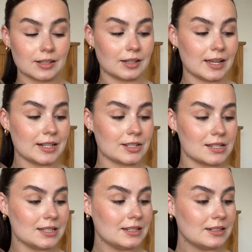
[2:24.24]
And I
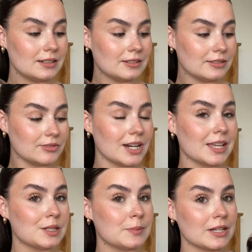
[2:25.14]
didn't really
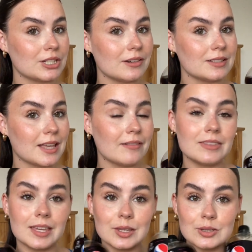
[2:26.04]
expect Cherryz to have
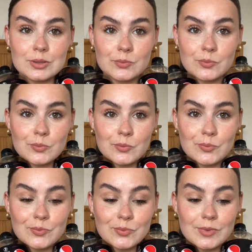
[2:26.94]
these.
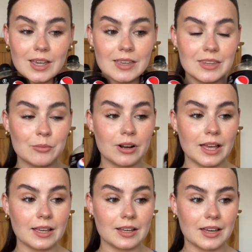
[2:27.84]
And they were
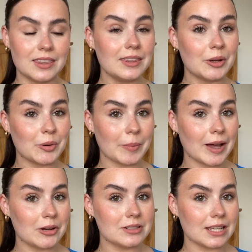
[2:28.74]
like, I think they were
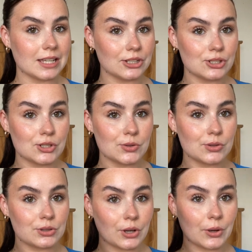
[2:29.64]
£1 each, so